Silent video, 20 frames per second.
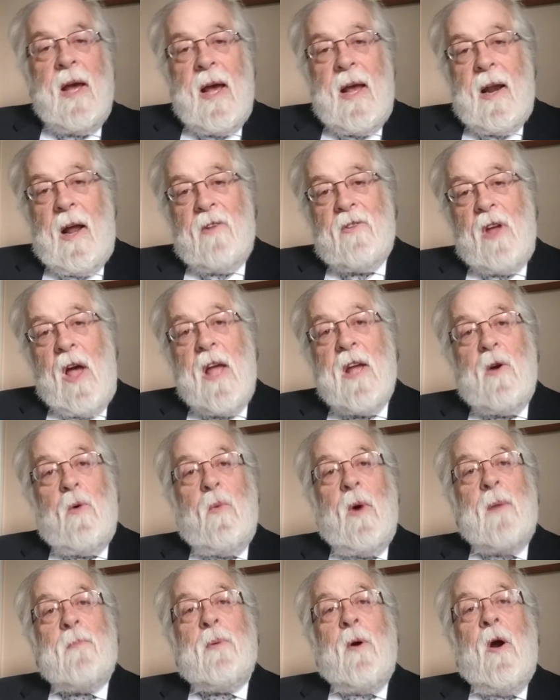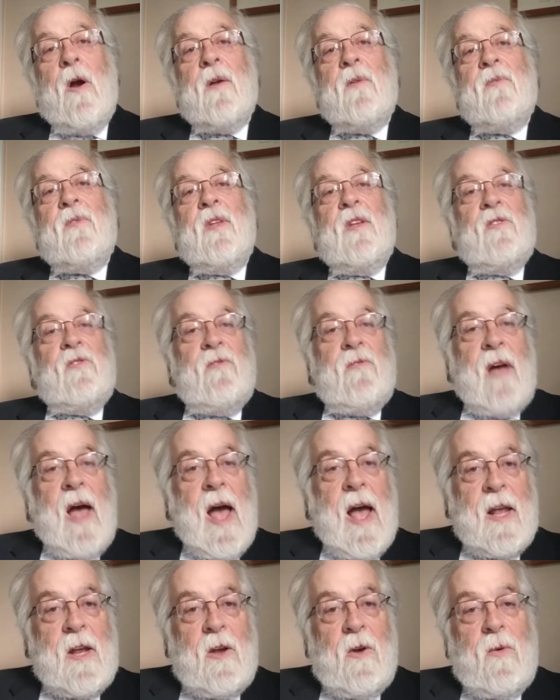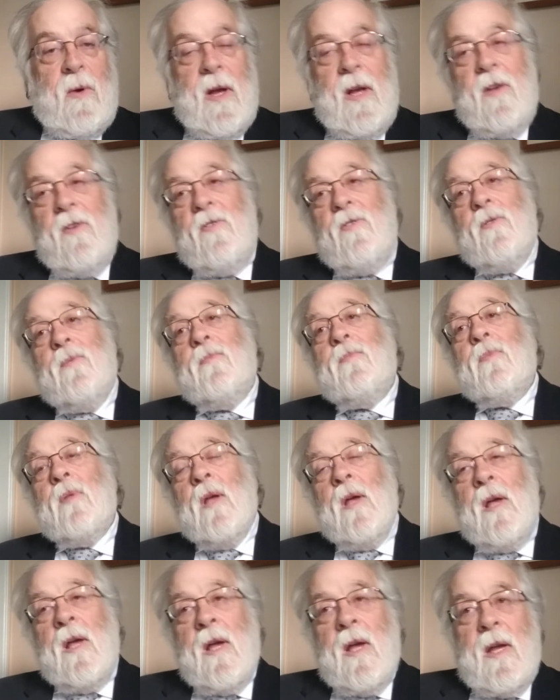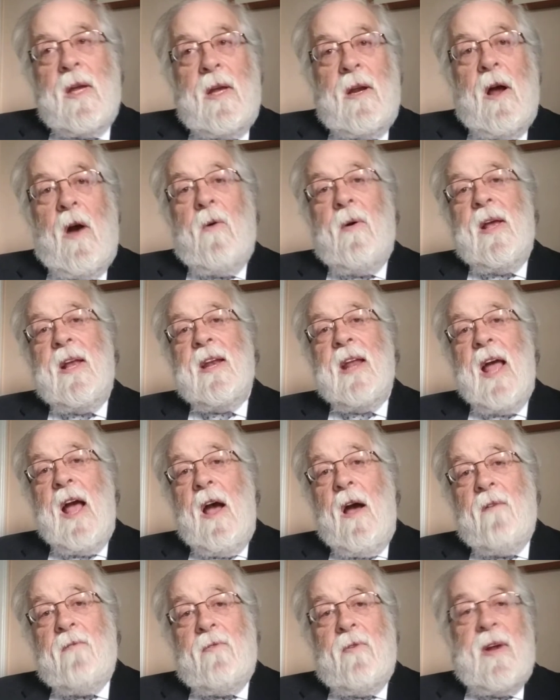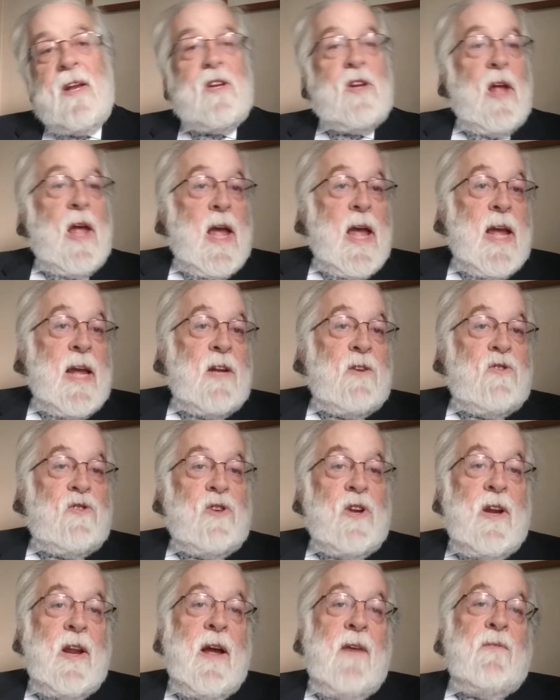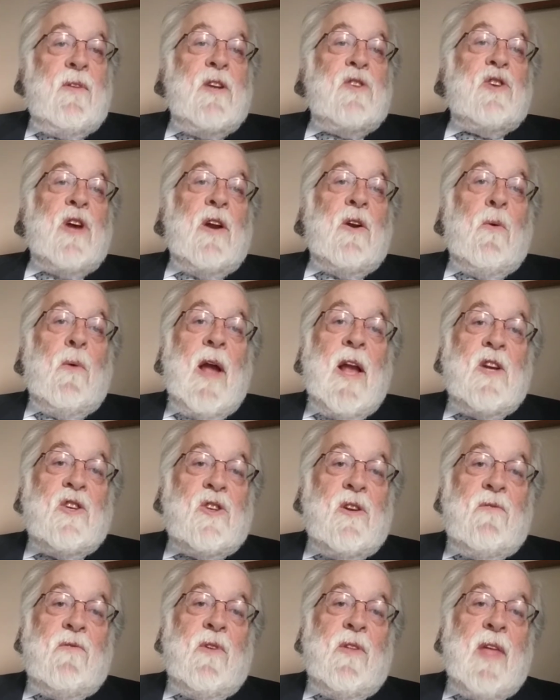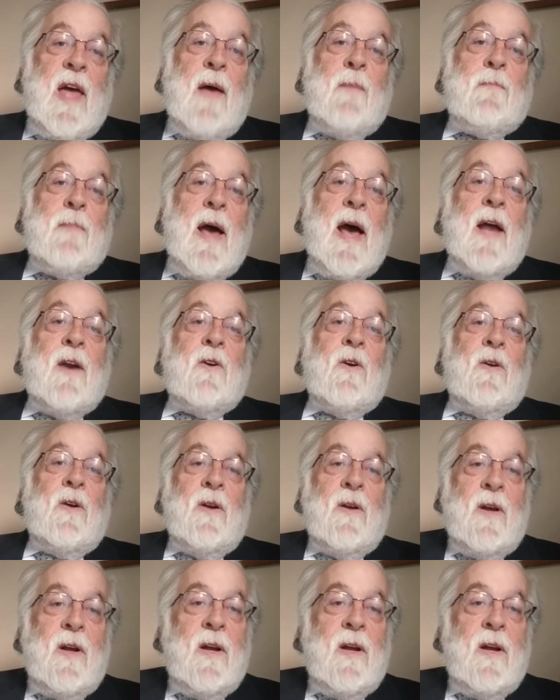And I'll tell you what part of this value is. In every age, in every generation for that matter,